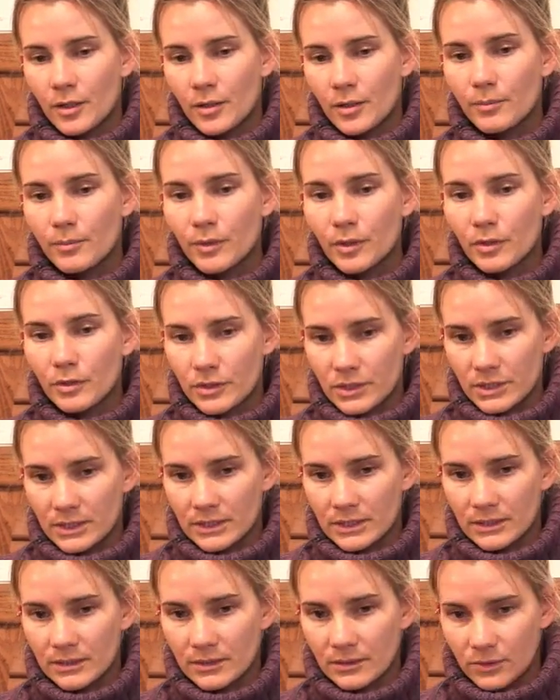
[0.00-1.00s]

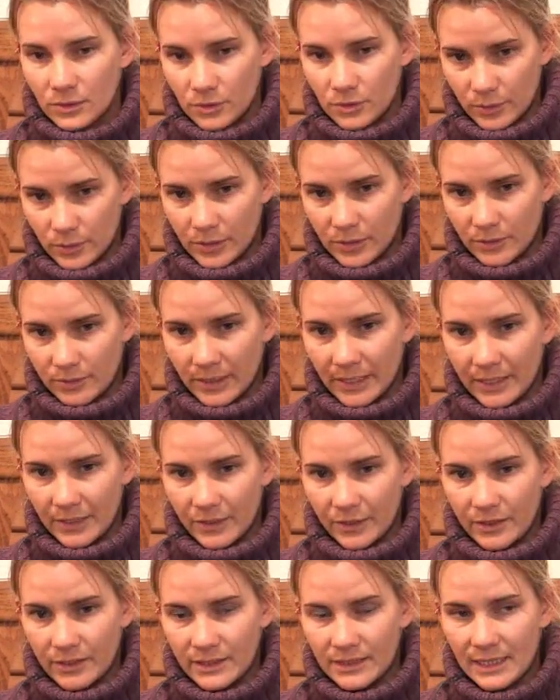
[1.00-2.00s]
most trail
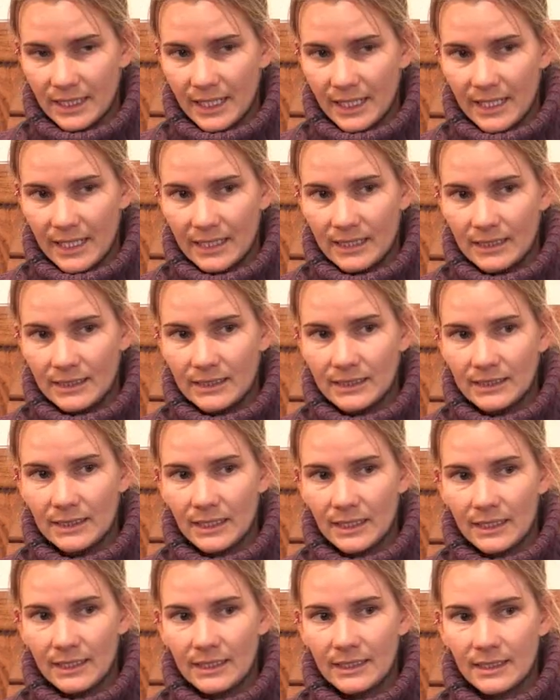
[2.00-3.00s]
riders, and
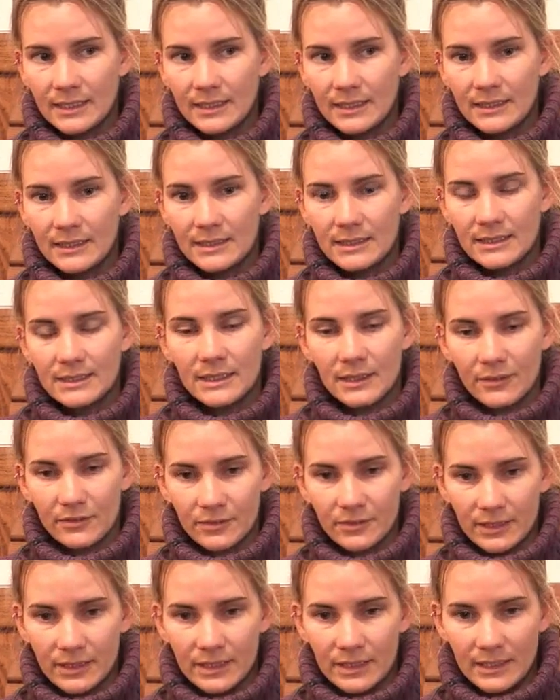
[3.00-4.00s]
I think this is
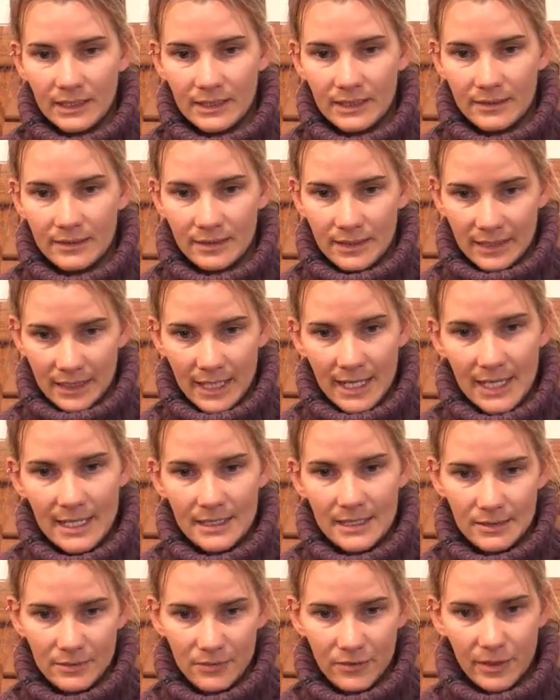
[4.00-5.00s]
definitely the
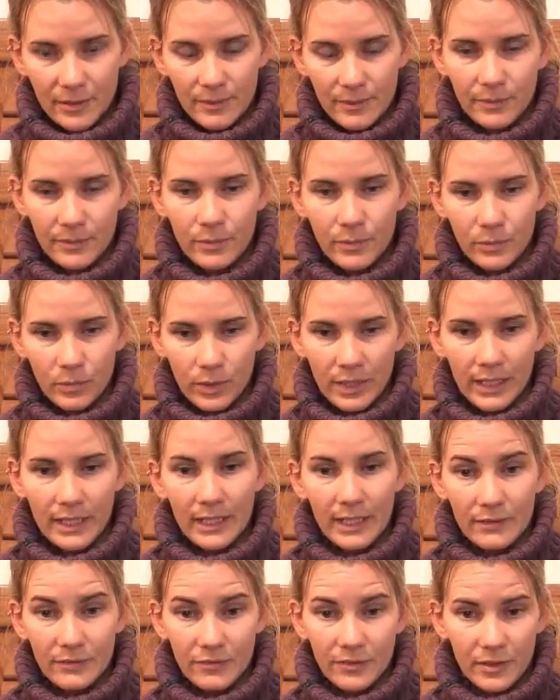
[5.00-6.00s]
case from what I
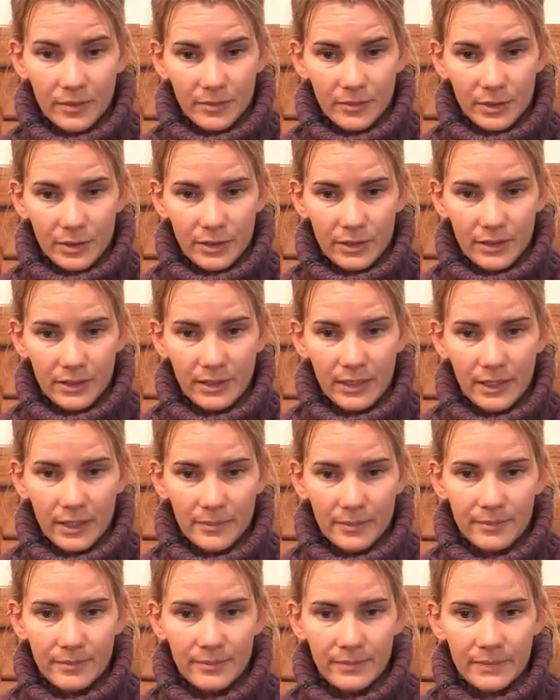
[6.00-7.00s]
got from
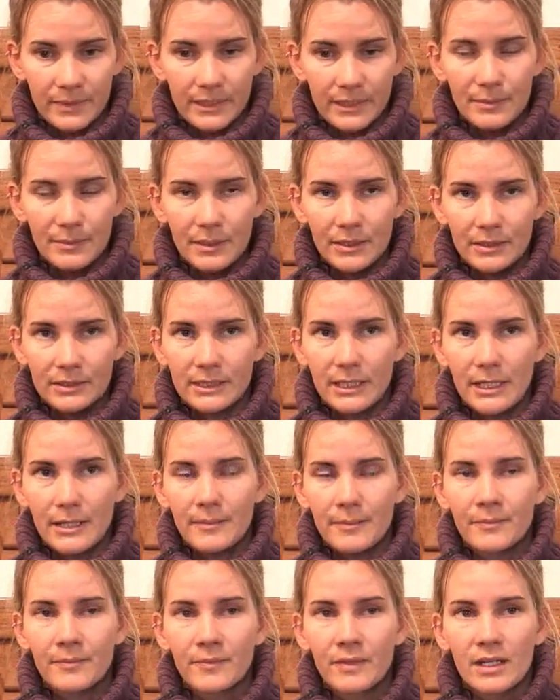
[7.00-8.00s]
your email,
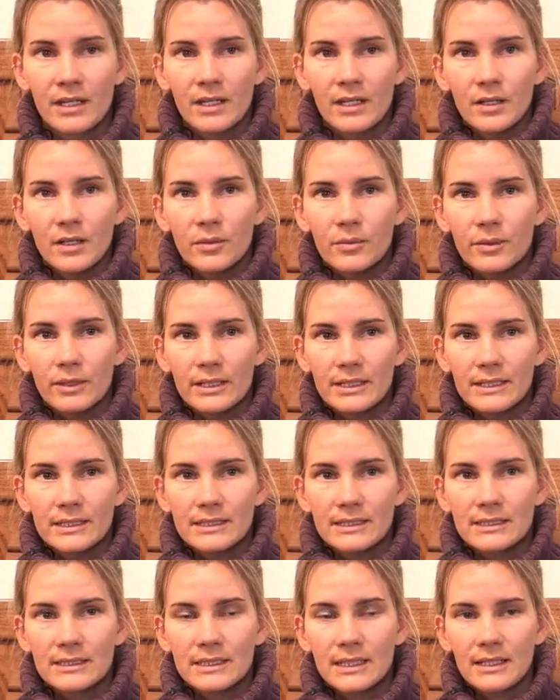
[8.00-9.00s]
Tom,
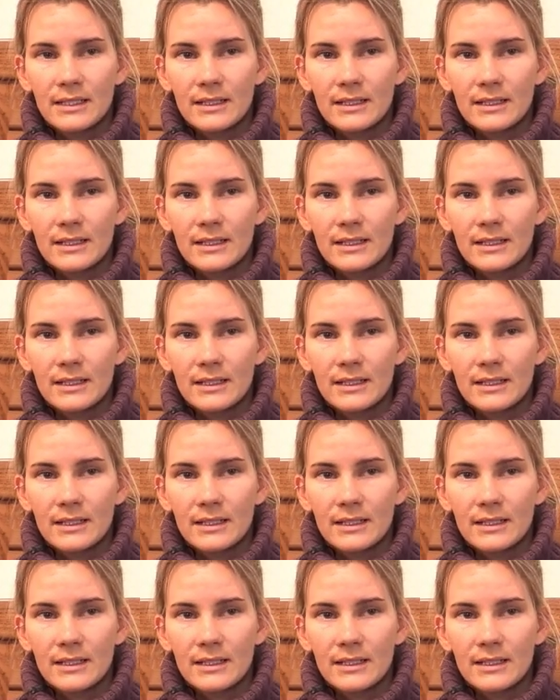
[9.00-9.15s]
was